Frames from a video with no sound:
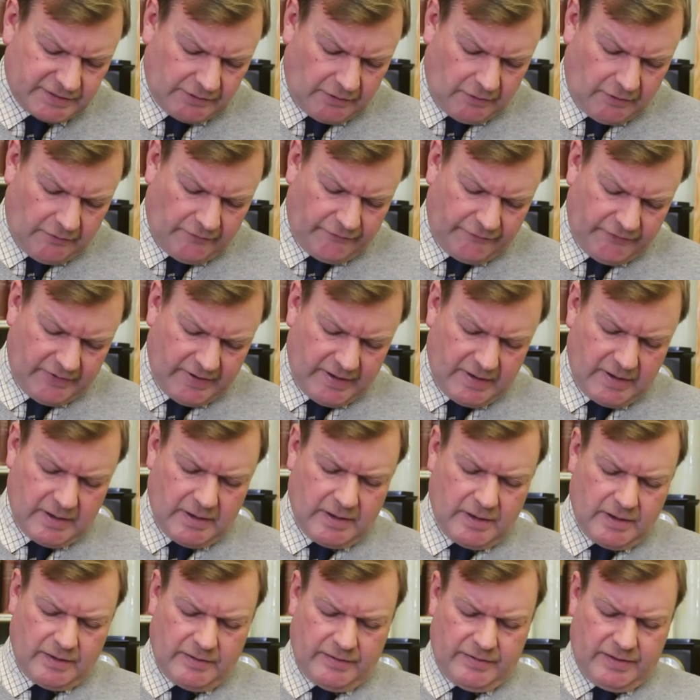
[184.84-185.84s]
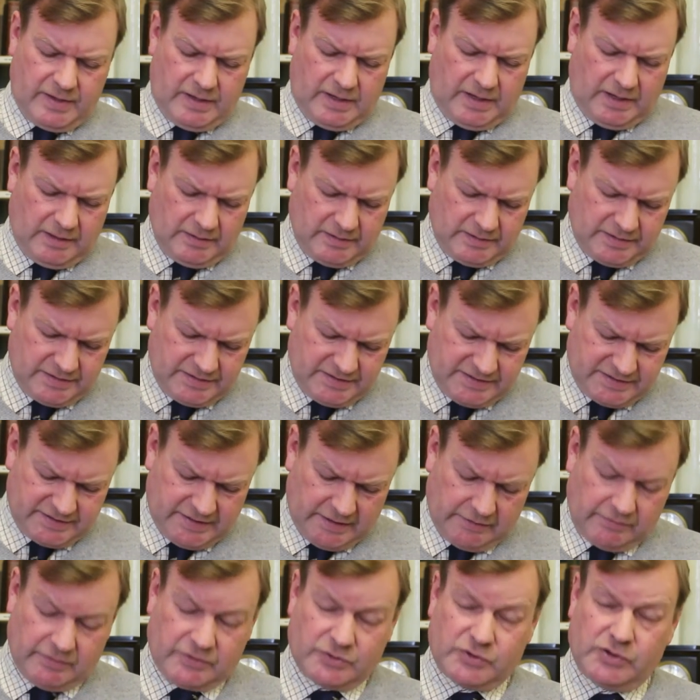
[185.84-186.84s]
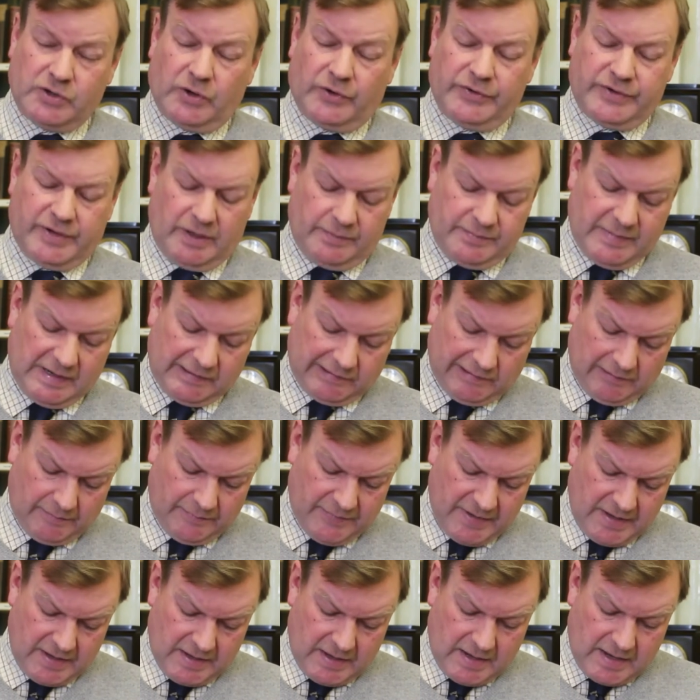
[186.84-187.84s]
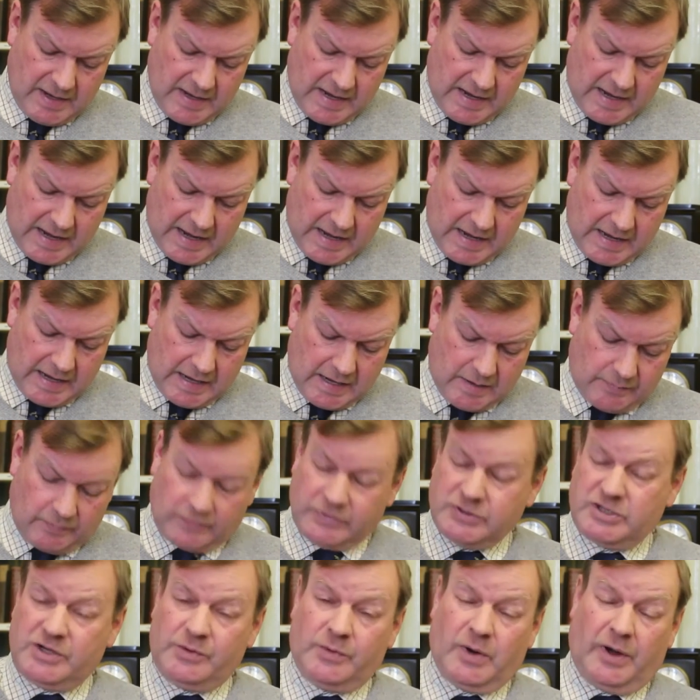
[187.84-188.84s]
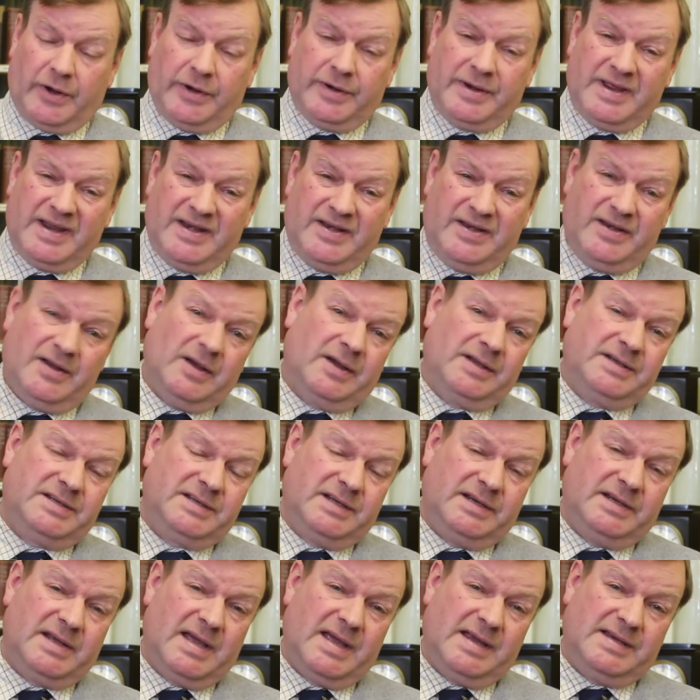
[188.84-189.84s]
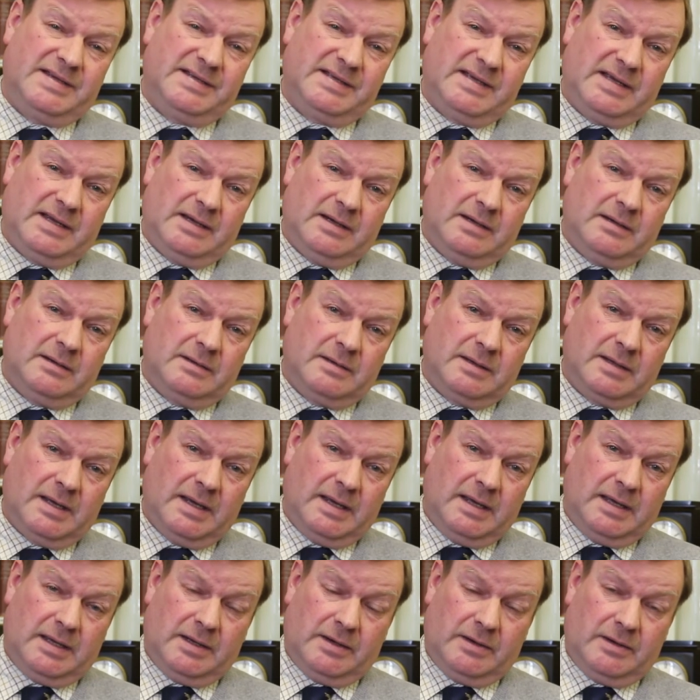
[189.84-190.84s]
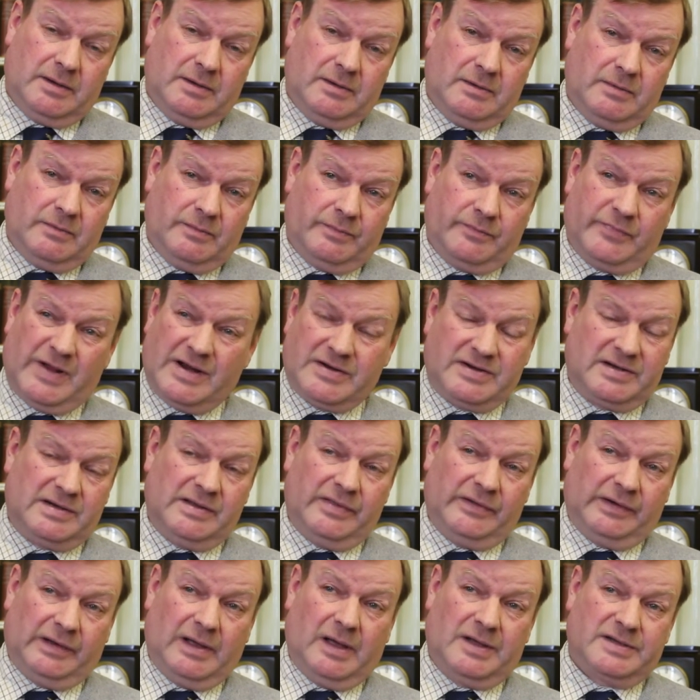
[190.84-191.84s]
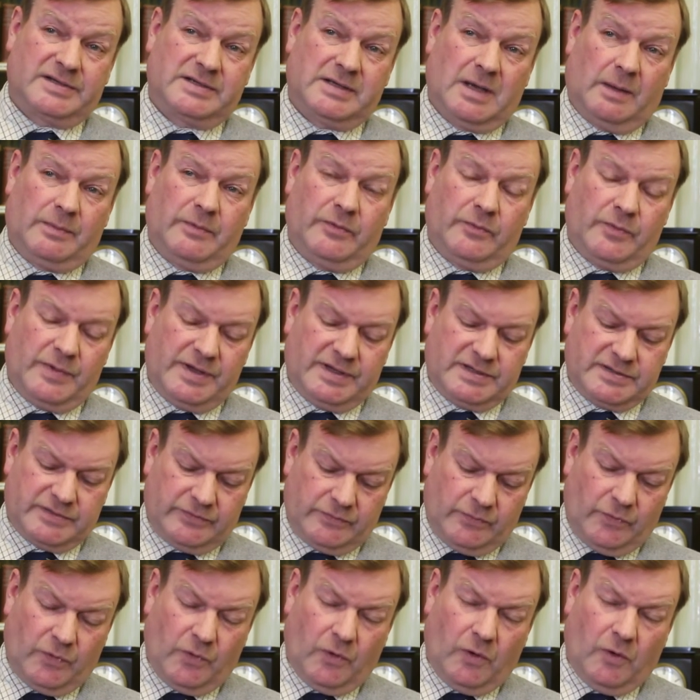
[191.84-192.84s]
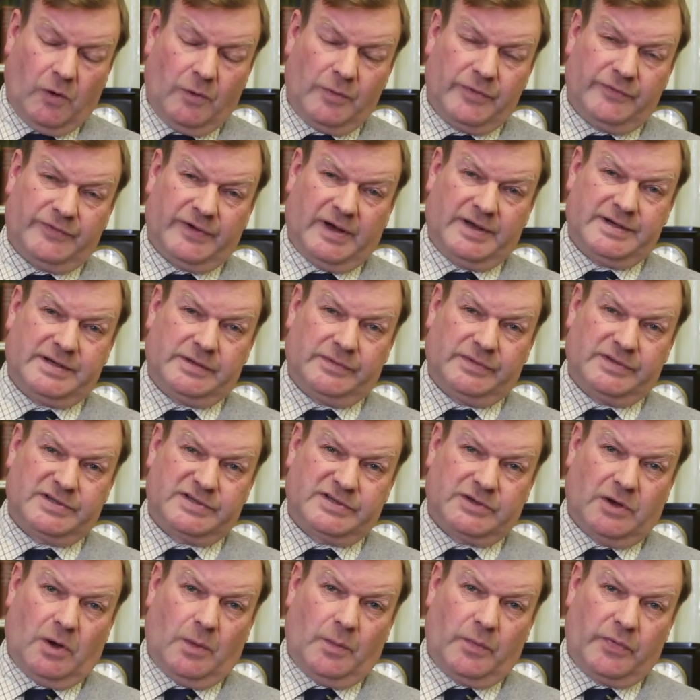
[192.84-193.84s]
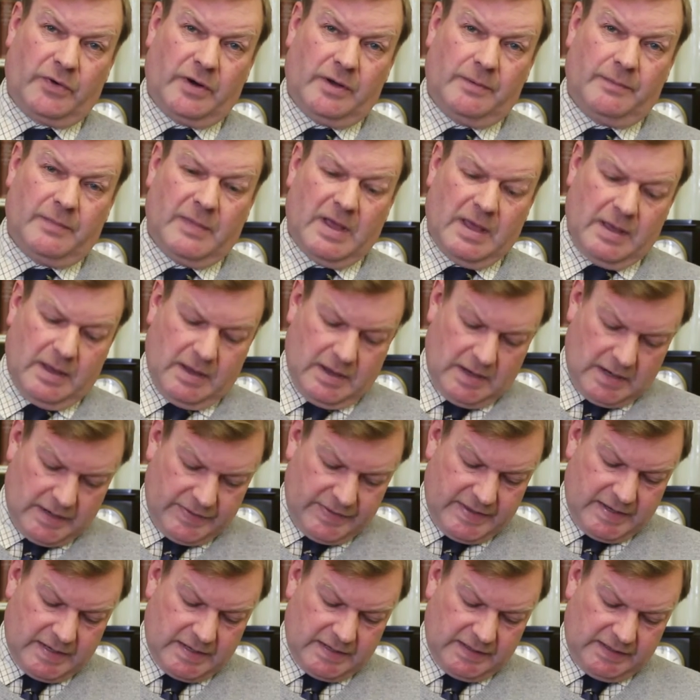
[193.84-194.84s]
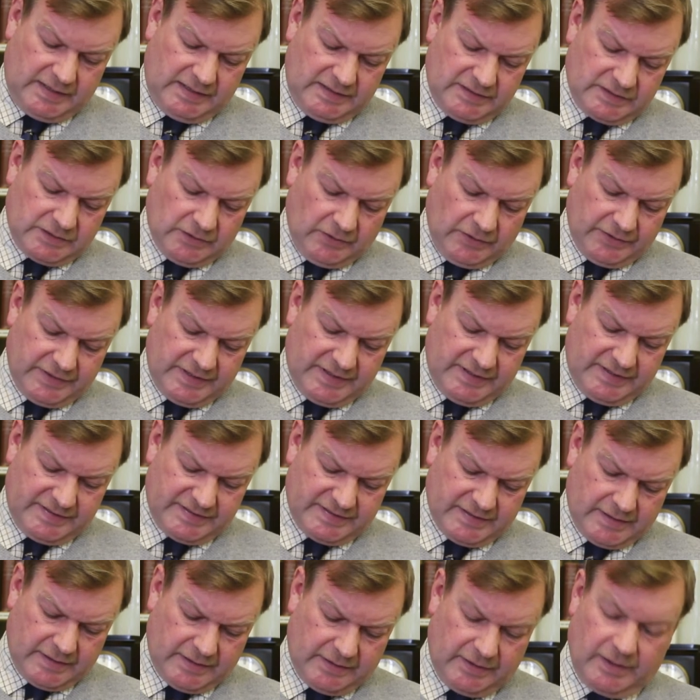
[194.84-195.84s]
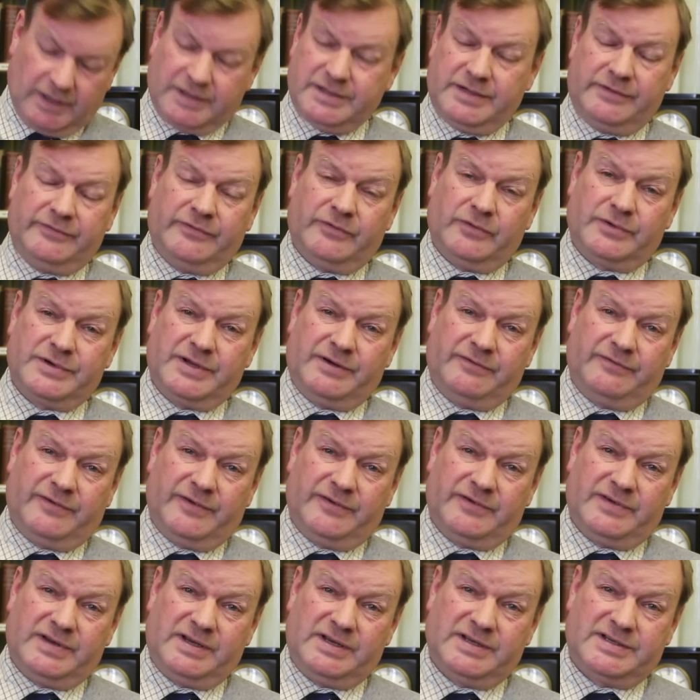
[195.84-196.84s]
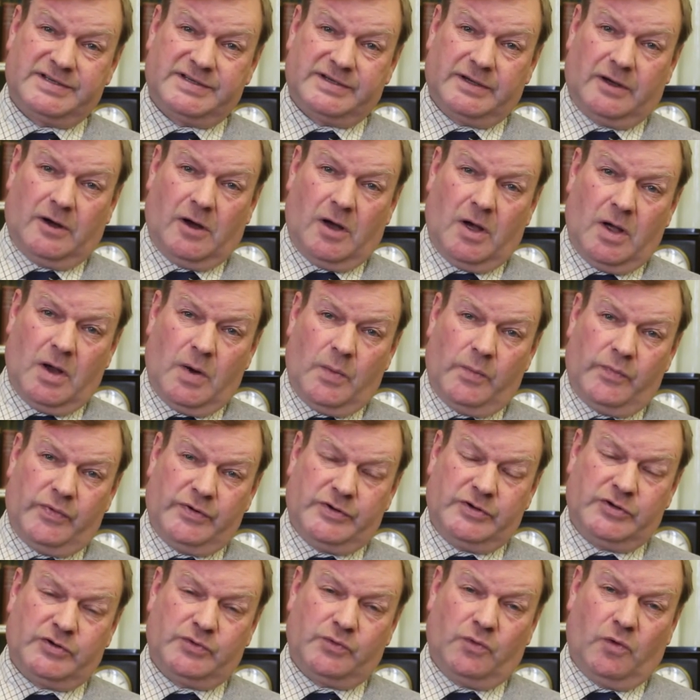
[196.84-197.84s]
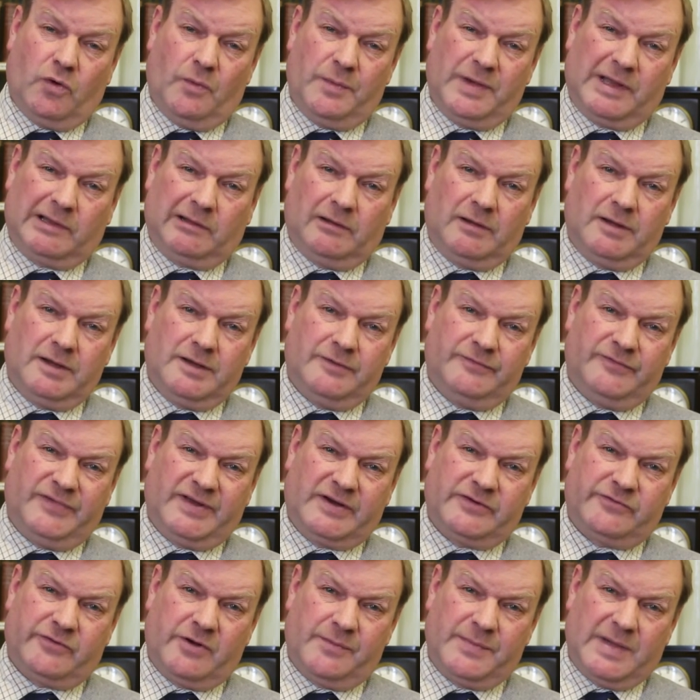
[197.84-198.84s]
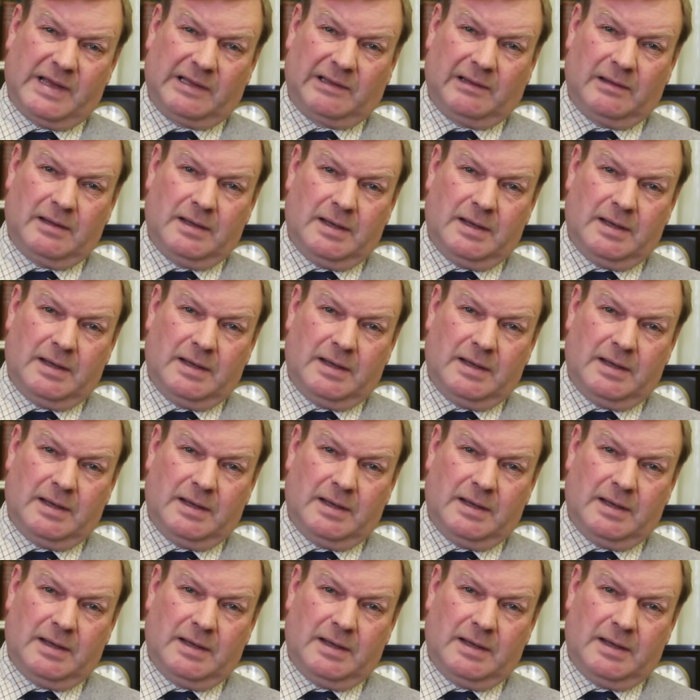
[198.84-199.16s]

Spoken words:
of the Distinguished Conduct Medal, which he won in 1918 in practically the last couple of weeks of the war, fighting on the Sambre. And then he's got his 1914-15 star British War Medal and Victory Medal,